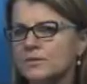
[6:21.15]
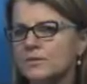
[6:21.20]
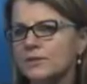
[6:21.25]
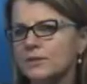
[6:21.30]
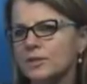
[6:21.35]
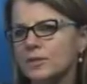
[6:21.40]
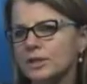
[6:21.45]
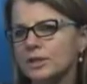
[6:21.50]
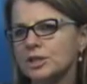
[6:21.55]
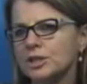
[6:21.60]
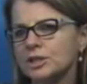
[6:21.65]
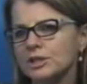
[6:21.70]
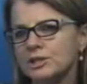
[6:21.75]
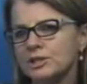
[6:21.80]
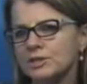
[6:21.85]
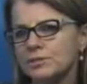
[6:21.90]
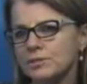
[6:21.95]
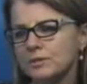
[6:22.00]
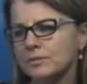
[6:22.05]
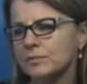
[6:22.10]
of the
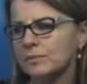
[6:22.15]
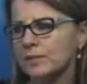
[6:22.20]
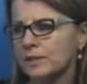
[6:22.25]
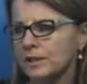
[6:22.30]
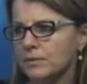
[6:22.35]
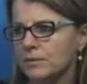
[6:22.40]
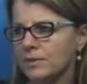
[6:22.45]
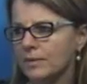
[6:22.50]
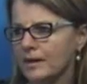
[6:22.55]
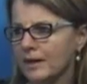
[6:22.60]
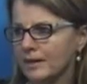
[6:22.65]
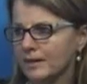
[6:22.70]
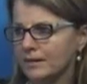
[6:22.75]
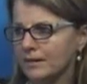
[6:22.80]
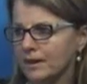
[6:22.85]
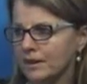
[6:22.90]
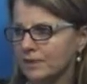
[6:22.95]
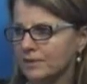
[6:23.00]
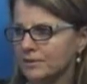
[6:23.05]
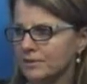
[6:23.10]
questions would be, with that
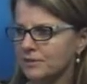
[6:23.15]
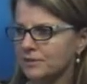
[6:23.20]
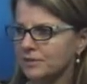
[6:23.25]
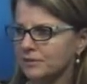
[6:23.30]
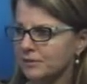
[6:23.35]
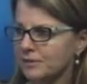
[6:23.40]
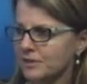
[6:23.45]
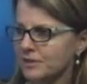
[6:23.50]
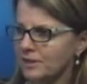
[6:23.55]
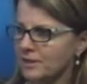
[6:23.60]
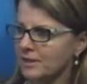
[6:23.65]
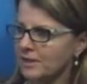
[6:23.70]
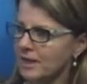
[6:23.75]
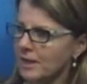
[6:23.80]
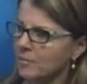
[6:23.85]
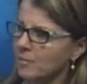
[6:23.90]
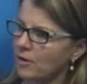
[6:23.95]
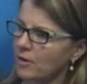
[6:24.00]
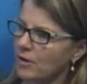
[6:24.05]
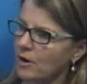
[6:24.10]
kind of difference on the
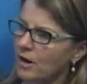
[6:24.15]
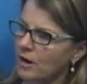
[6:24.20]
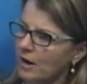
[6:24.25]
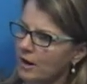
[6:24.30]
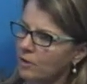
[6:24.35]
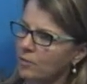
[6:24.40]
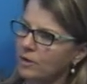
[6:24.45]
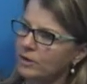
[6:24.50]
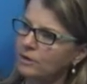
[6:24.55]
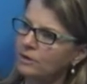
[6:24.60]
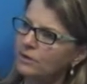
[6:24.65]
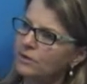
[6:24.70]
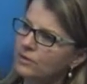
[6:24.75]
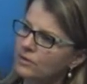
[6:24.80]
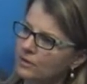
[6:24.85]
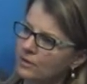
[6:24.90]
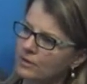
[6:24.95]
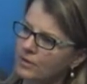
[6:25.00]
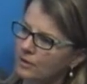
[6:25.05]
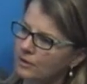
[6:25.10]
MRI, what do you
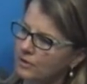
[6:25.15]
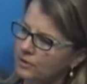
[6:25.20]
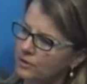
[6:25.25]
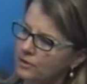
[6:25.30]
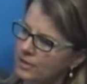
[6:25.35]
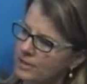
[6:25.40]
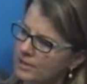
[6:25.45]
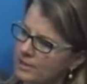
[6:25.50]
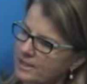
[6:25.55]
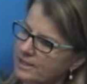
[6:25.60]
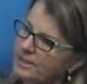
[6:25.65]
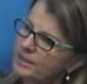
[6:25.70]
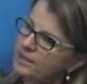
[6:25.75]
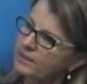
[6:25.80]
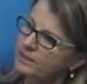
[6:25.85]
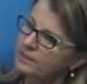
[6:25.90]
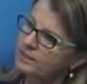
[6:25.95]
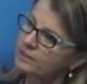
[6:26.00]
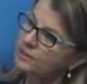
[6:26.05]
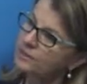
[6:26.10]
think that would
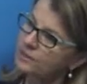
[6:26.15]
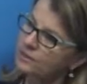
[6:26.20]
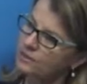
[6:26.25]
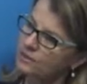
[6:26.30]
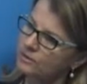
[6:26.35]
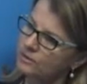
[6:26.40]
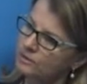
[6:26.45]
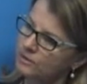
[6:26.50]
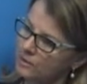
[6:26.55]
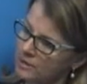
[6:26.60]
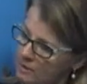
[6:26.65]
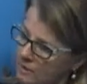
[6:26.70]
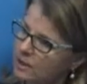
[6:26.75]
translate into